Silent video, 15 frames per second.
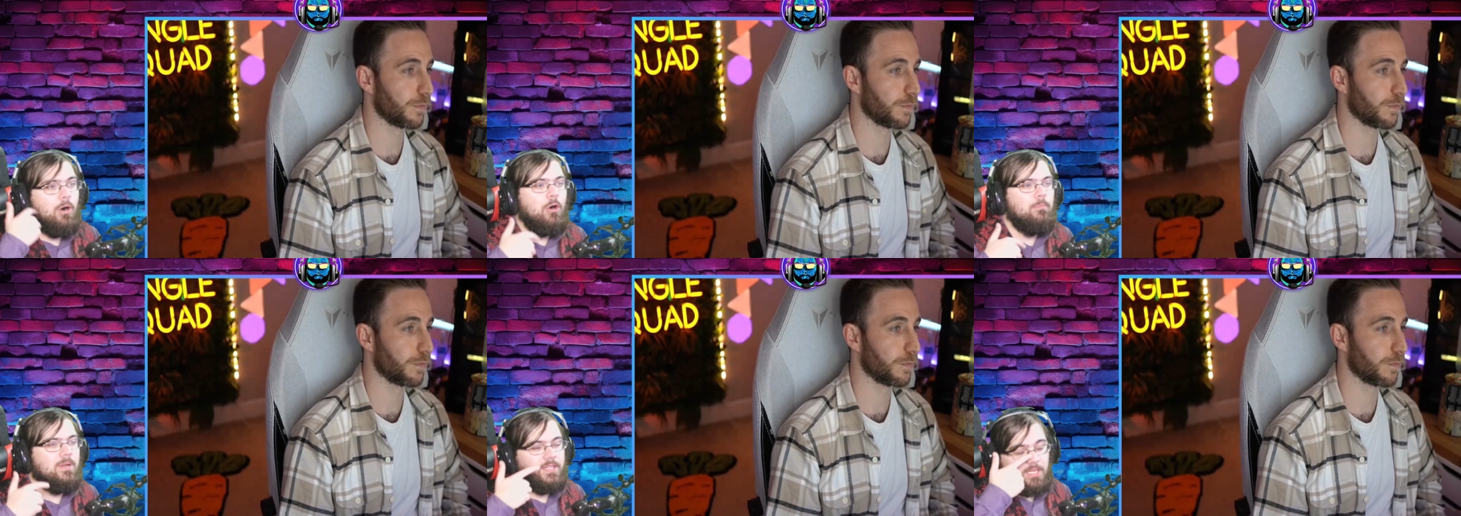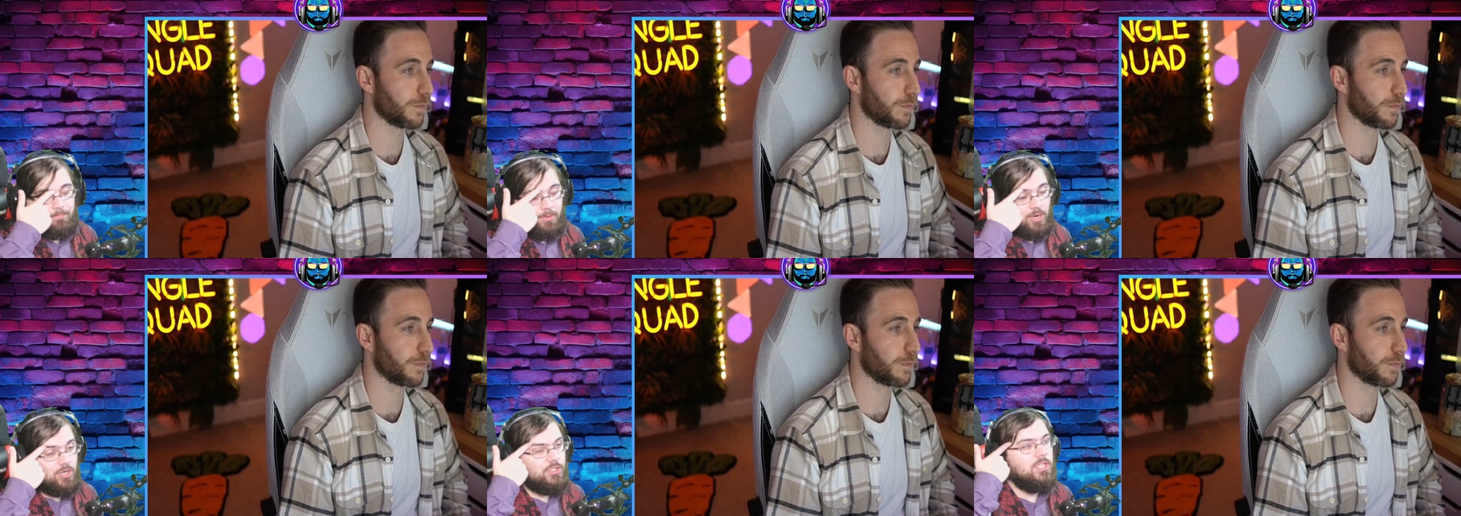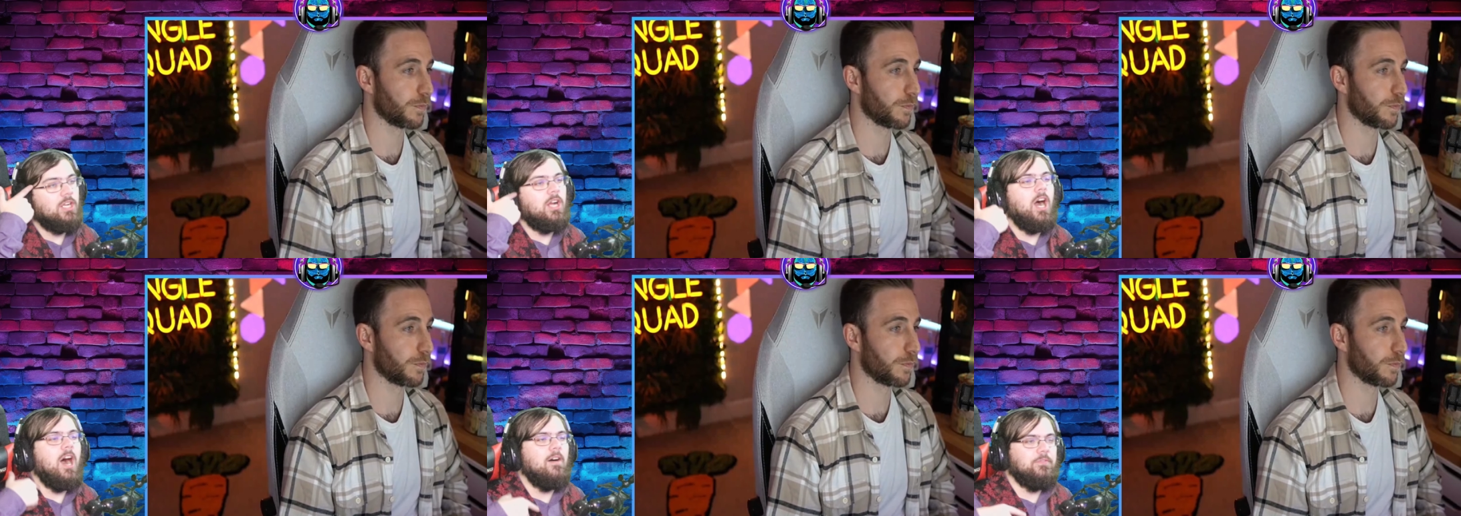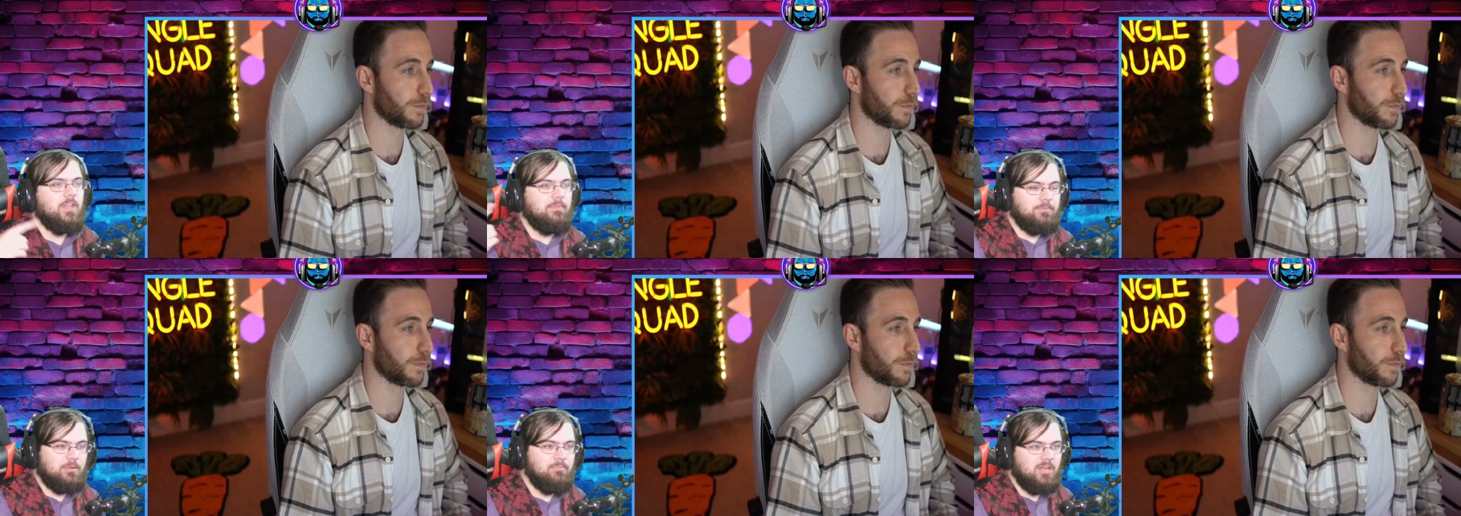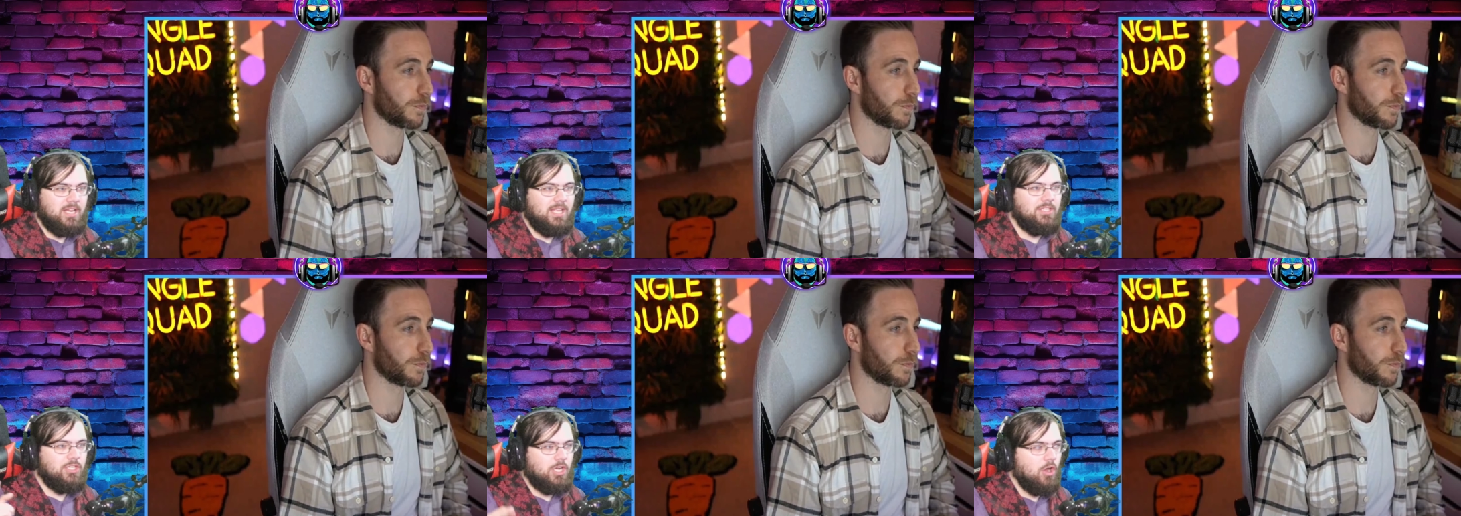Speaker 1: moment the person coughed up the
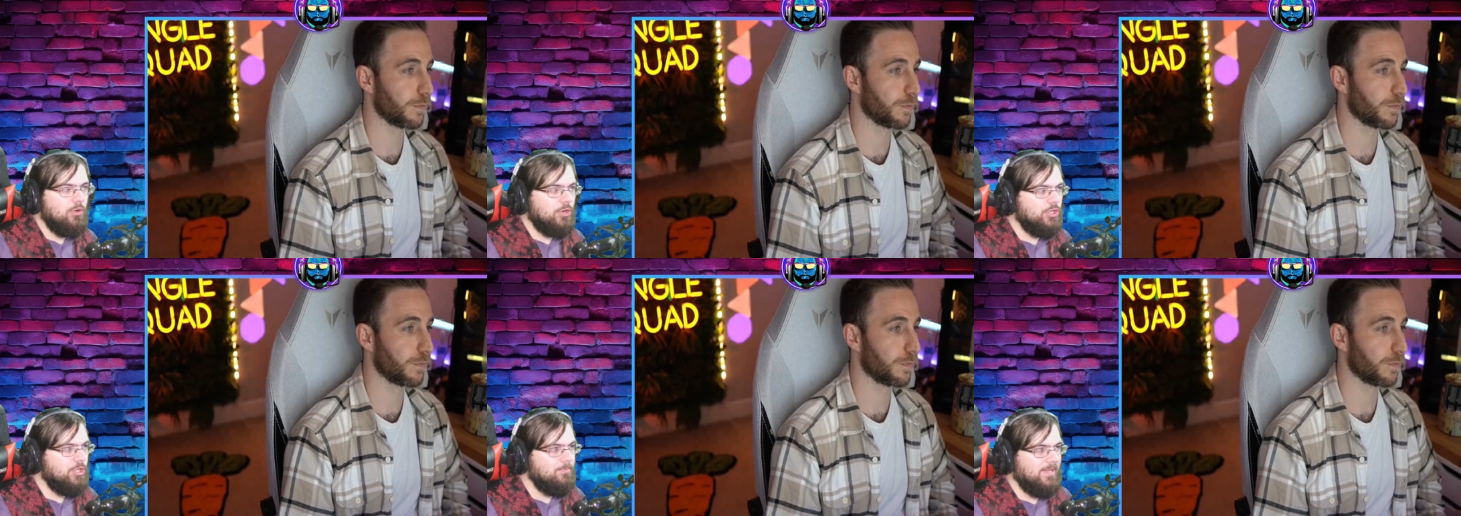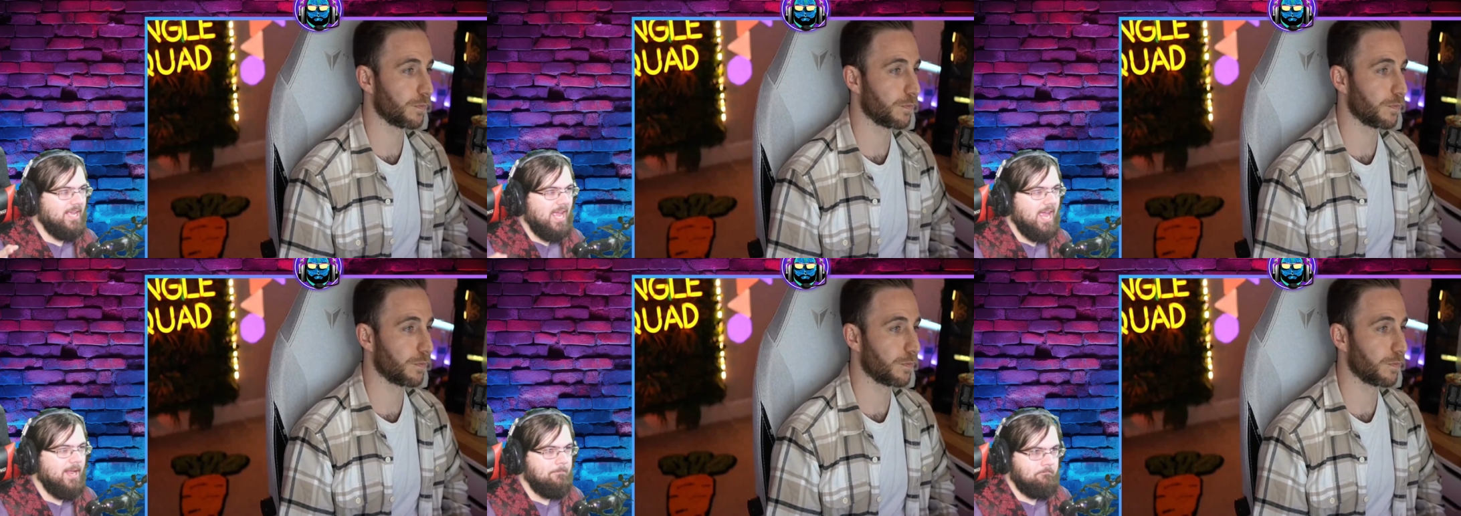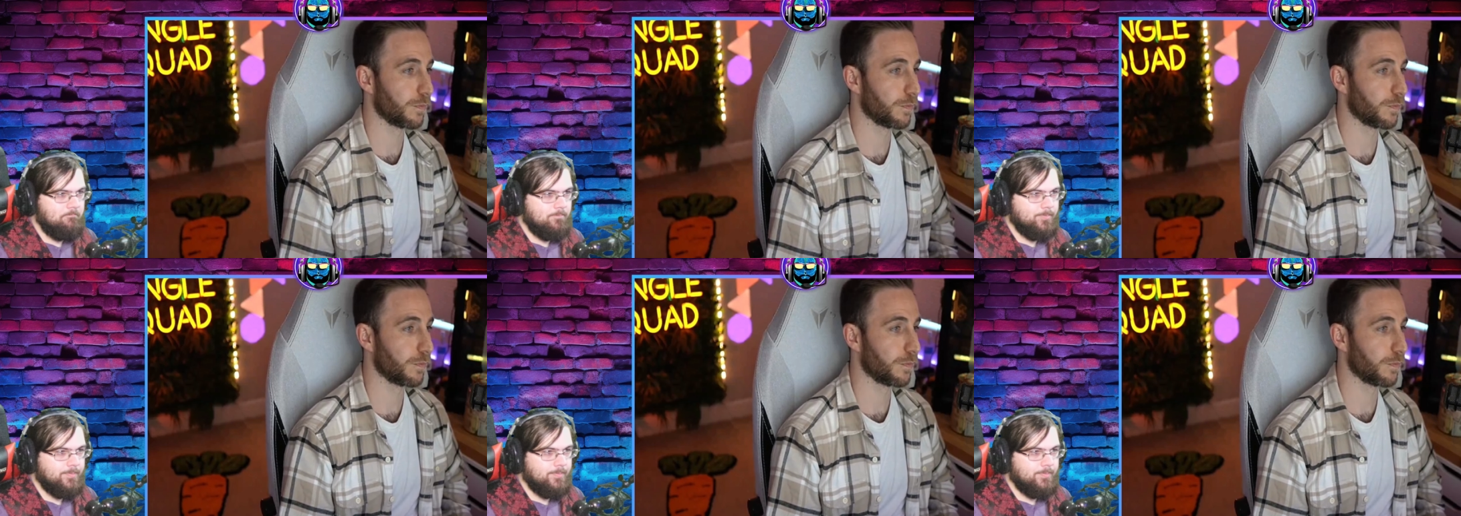money and took ownership, like, hey,